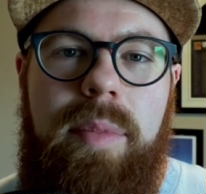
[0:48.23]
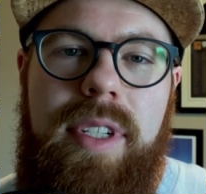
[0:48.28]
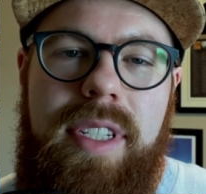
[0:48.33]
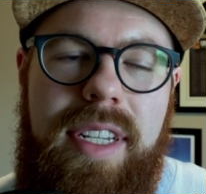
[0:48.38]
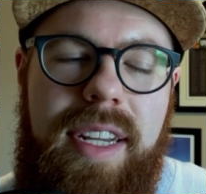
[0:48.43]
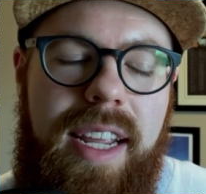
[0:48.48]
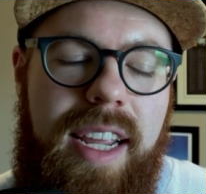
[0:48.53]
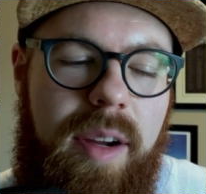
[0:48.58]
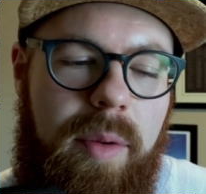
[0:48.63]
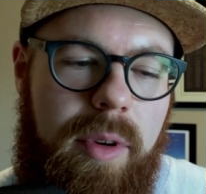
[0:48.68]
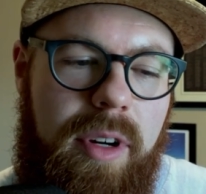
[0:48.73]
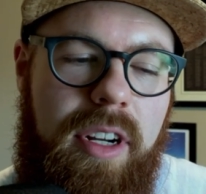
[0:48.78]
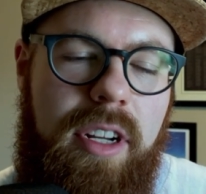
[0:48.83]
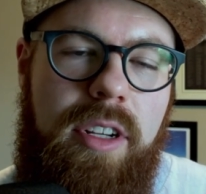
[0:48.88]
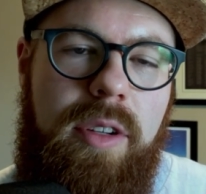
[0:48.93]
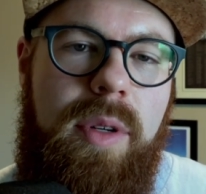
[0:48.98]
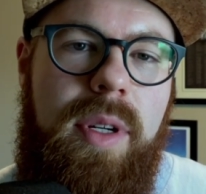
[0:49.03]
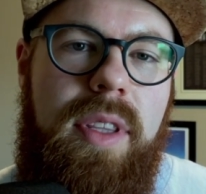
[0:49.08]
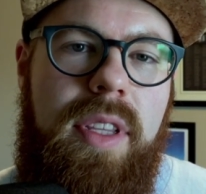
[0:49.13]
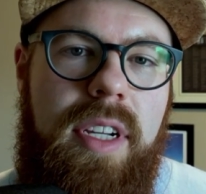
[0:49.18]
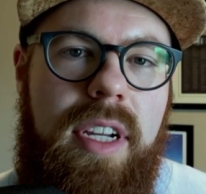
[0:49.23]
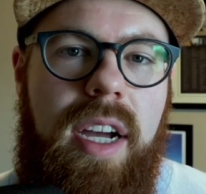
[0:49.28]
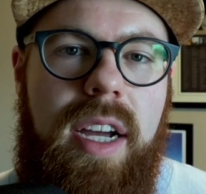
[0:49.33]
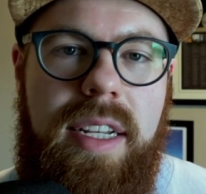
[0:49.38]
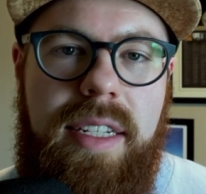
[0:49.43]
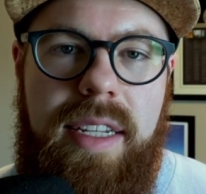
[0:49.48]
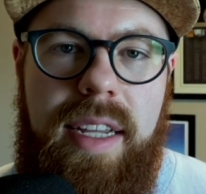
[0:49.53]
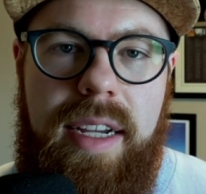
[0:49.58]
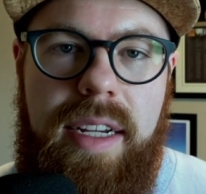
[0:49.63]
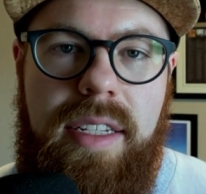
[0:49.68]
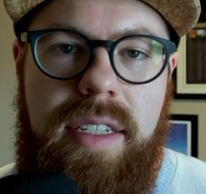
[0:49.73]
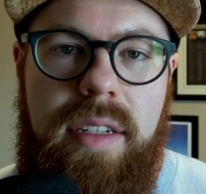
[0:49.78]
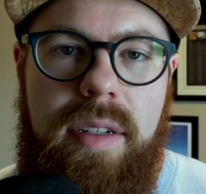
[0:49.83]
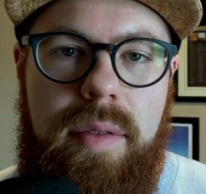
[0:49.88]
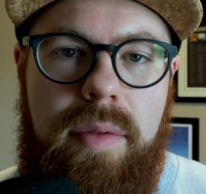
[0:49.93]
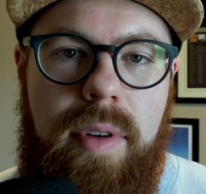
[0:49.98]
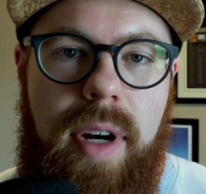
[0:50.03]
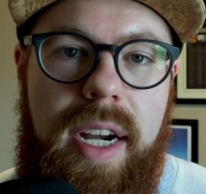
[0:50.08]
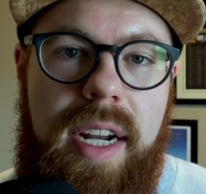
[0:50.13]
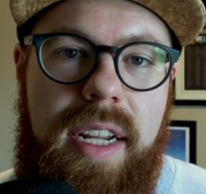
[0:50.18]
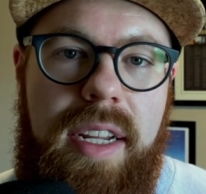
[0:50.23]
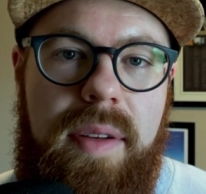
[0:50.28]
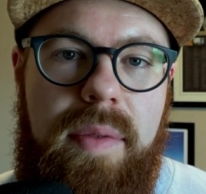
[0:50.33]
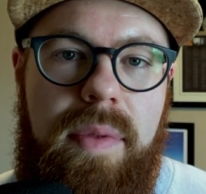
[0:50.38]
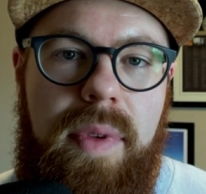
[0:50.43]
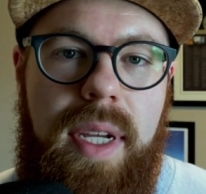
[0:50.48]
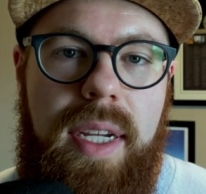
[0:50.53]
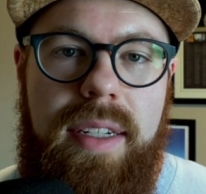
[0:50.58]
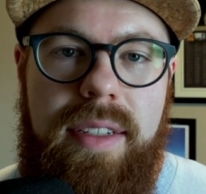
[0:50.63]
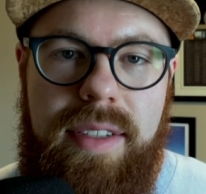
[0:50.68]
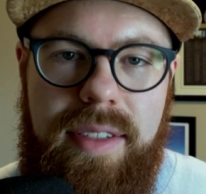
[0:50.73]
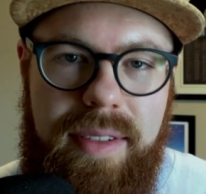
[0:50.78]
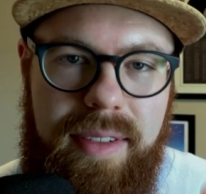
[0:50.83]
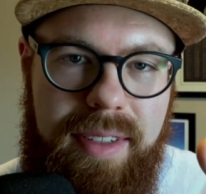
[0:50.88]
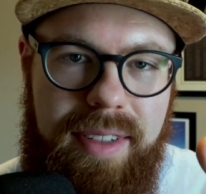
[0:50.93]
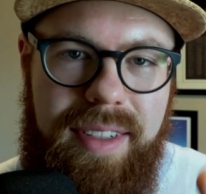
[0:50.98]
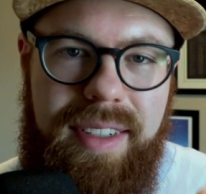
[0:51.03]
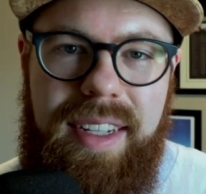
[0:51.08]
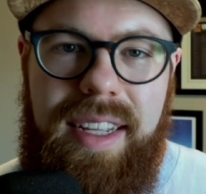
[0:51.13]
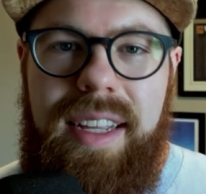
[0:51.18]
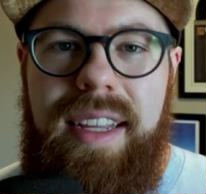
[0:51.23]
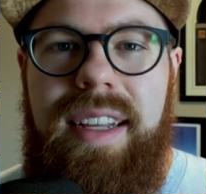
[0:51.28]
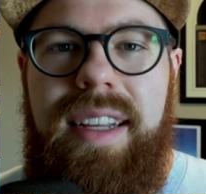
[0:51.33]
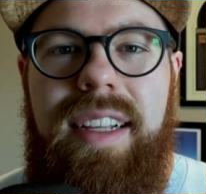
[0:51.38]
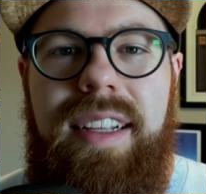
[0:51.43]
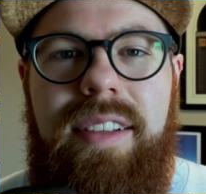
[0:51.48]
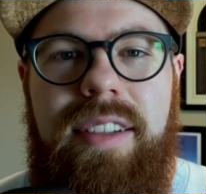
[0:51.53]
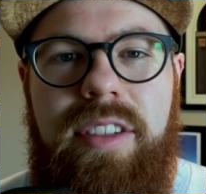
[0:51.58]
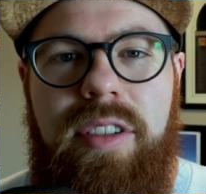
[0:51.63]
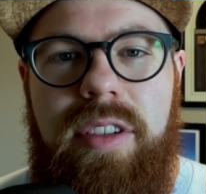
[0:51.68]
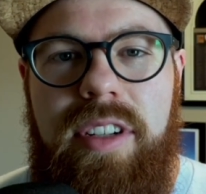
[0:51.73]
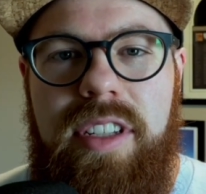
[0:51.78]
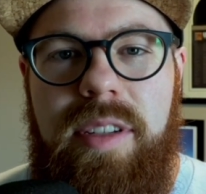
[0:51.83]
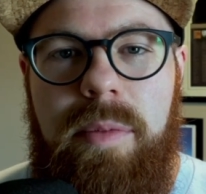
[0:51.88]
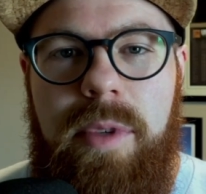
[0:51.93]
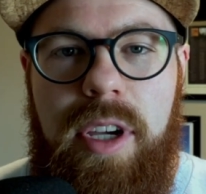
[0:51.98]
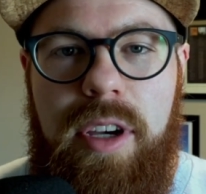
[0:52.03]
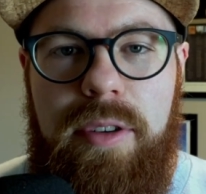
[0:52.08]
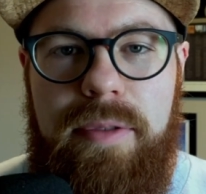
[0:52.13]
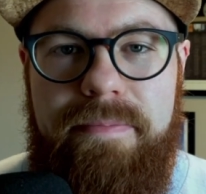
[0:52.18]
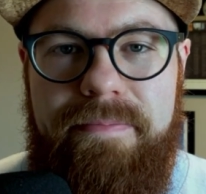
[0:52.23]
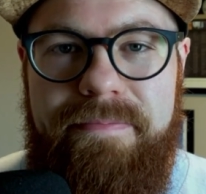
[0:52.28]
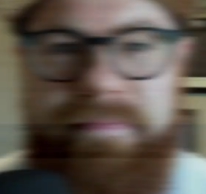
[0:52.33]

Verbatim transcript: but today we're going to do it in the context of writing configs. Let's look at some code.